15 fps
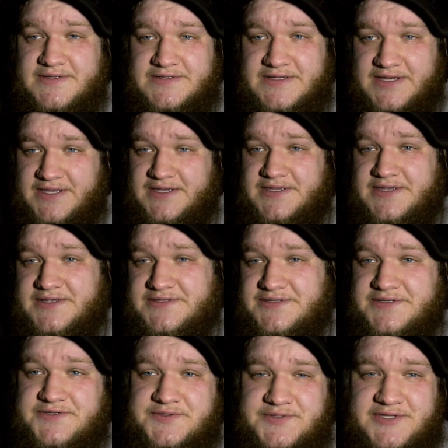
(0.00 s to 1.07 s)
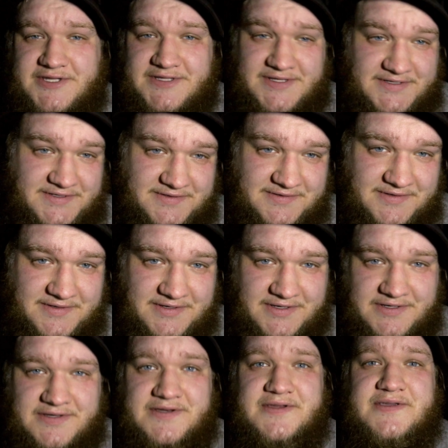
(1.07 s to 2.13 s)
today is an interesting lesson
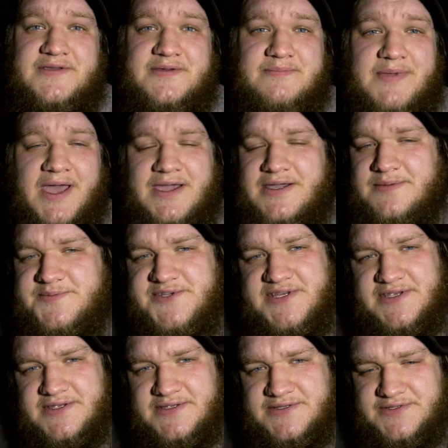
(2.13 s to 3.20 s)
in backups.